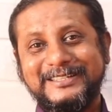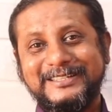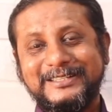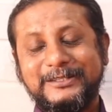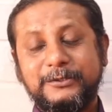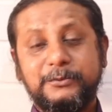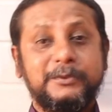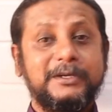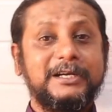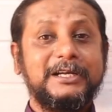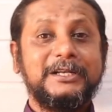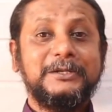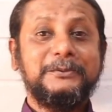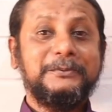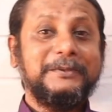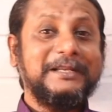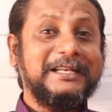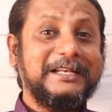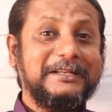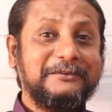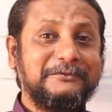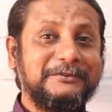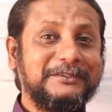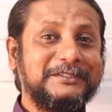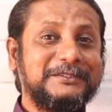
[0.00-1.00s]
The world we
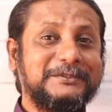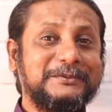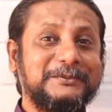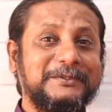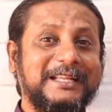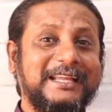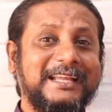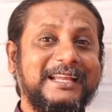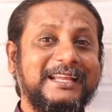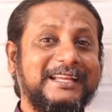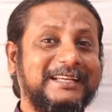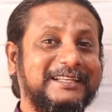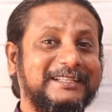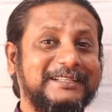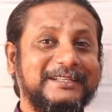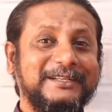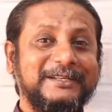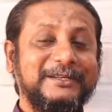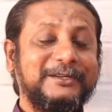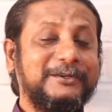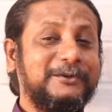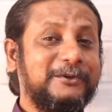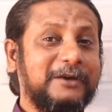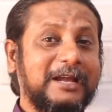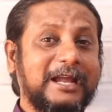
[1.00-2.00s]
live in today,
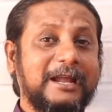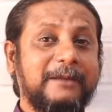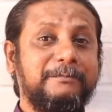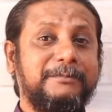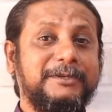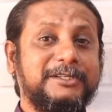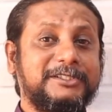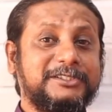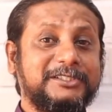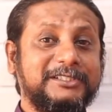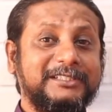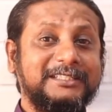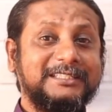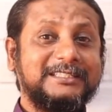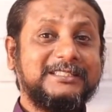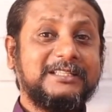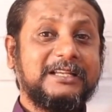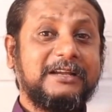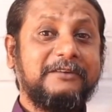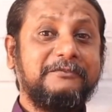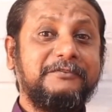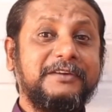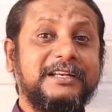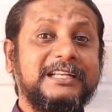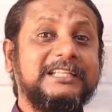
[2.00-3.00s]
you know, ambition is
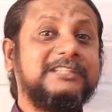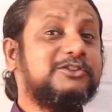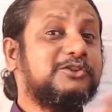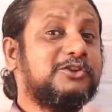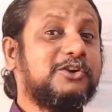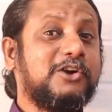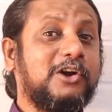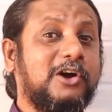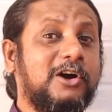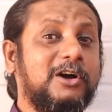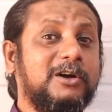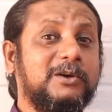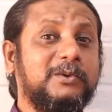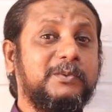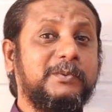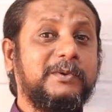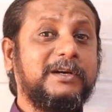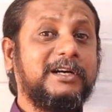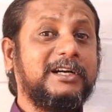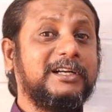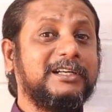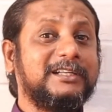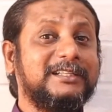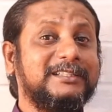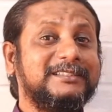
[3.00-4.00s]
a very strong
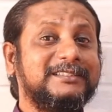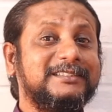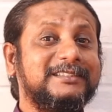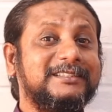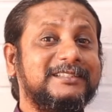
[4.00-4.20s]
word.